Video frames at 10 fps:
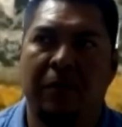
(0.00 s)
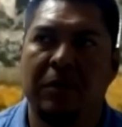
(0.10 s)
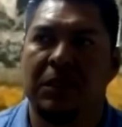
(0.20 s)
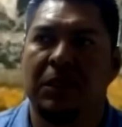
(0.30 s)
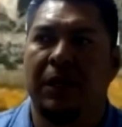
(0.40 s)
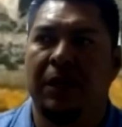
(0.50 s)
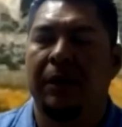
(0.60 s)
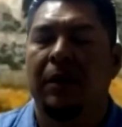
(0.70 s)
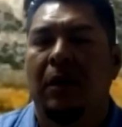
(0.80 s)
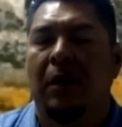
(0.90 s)
was in there,
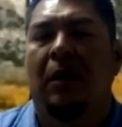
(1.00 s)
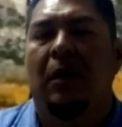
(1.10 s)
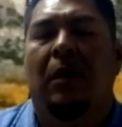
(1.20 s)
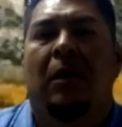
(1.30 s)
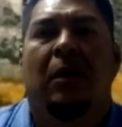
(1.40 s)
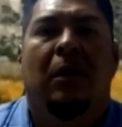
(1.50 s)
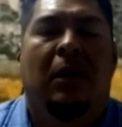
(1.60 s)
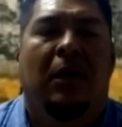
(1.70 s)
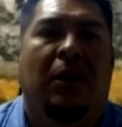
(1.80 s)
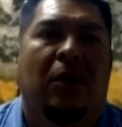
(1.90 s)

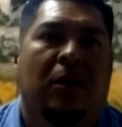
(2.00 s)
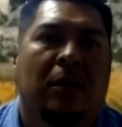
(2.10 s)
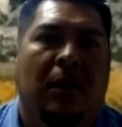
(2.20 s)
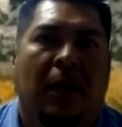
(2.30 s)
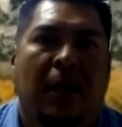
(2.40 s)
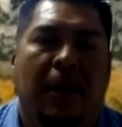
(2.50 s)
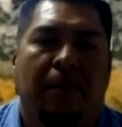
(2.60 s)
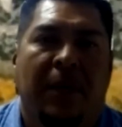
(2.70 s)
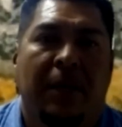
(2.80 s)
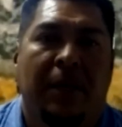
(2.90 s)
being
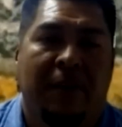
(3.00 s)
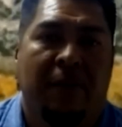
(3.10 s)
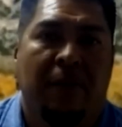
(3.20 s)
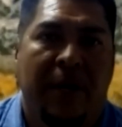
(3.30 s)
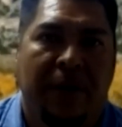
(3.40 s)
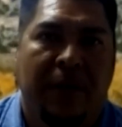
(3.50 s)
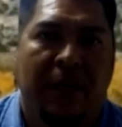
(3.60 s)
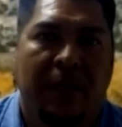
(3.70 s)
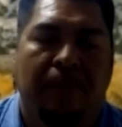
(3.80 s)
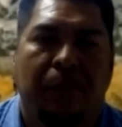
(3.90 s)
a Native
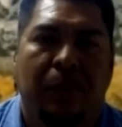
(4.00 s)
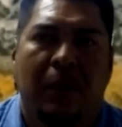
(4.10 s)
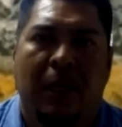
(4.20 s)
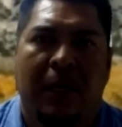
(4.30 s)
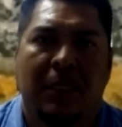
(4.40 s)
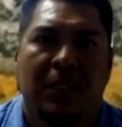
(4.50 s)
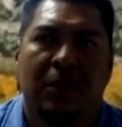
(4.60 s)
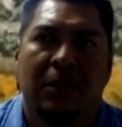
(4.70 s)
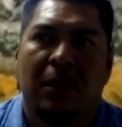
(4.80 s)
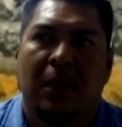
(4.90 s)
American, and
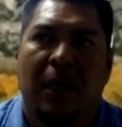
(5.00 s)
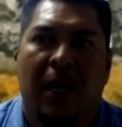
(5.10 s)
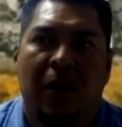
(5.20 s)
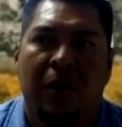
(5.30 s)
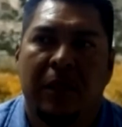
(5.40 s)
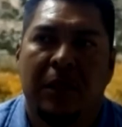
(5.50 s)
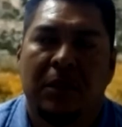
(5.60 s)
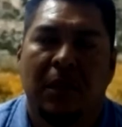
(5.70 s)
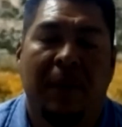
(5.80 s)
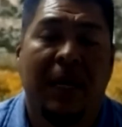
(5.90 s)
it's
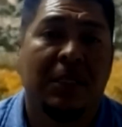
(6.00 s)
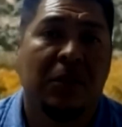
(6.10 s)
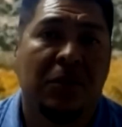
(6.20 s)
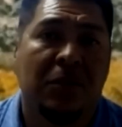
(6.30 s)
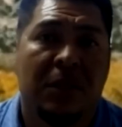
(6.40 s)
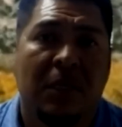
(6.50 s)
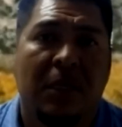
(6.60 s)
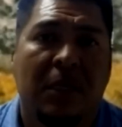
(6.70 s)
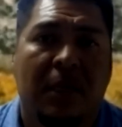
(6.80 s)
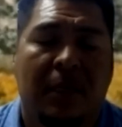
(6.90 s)
amazing to
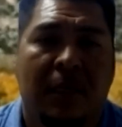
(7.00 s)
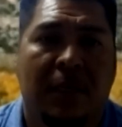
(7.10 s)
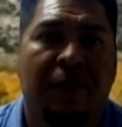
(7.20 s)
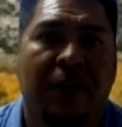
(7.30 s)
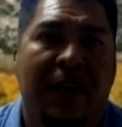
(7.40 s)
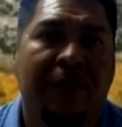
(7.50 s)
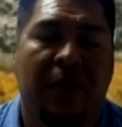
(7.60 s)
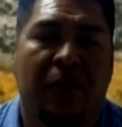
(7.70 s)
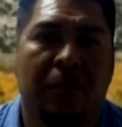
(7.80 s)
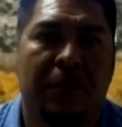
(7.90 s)
see the different
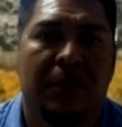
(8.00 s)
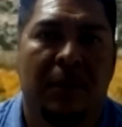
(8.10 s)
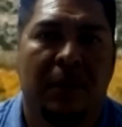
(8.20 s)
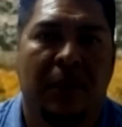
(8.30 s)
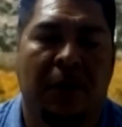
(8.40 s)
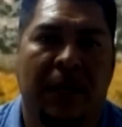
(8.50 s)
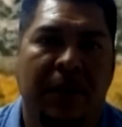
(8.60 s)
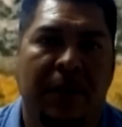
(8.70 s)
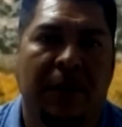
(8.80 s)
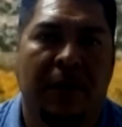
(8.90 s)
ethnic groups that are
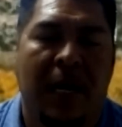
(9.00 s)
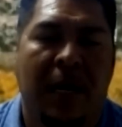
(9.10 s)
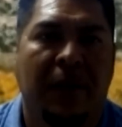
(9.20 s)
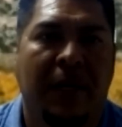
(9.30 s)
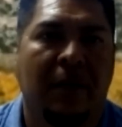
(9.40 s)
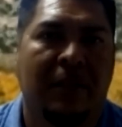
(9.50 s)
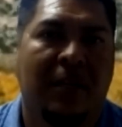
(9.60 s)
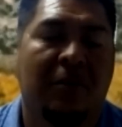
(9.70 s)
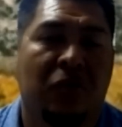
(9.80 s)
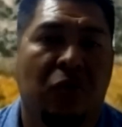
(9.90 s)
in there and how they can
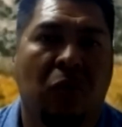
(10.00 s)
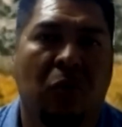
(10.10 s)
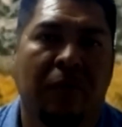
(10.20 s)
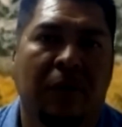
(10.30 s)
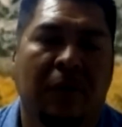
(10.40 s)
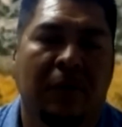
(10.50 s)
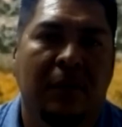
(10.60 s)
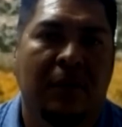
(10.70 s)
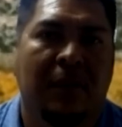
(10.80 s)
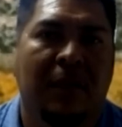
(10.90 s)
take control over
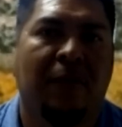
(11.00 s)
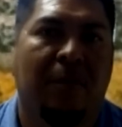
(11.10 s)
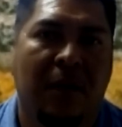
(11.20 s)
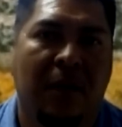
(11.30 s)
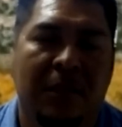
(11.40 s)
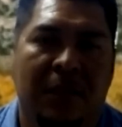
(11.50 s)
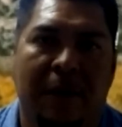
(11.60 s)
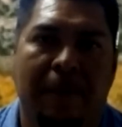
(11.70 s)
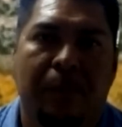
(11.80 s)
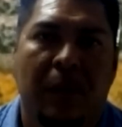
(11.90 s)
the different pods in
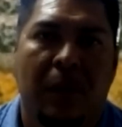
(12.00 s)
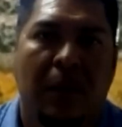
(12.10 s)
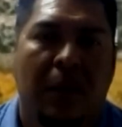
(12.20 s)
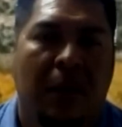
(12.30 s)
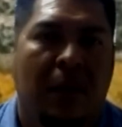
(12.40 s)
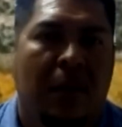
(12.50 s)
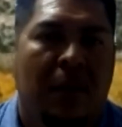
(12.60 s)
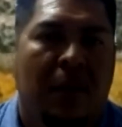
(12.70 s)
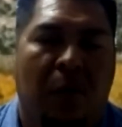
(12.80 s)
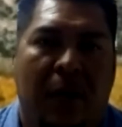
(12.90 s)
there.
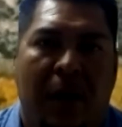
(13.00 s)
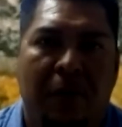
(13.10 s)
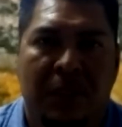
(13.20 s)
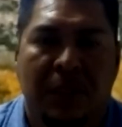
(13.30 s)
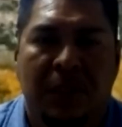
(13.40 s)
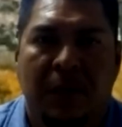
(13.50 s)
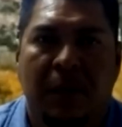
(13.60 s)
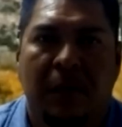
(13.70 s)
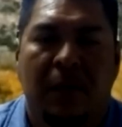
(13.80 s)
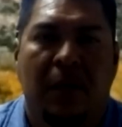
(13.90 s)
And when I was in there,